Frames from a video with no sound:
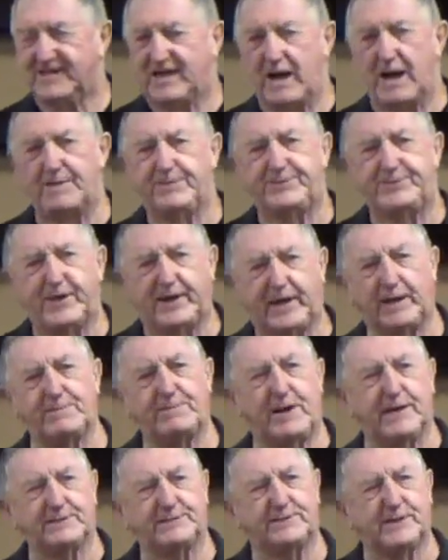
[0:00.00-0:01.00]
i was thinking to
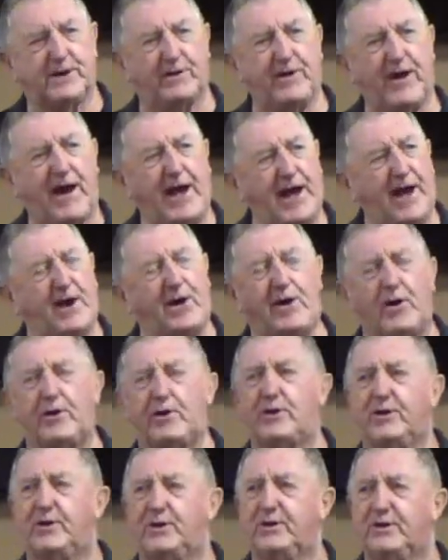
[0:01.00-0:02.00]
myself,
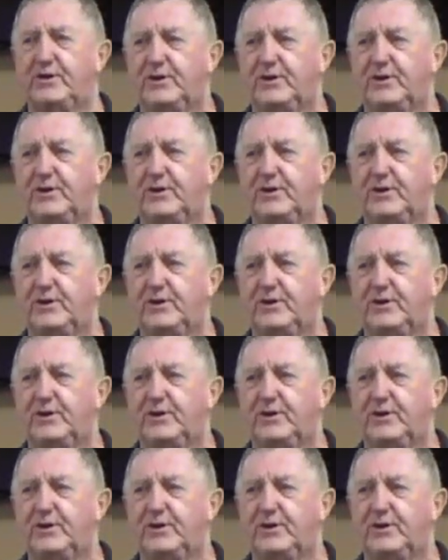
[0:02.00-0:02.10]
how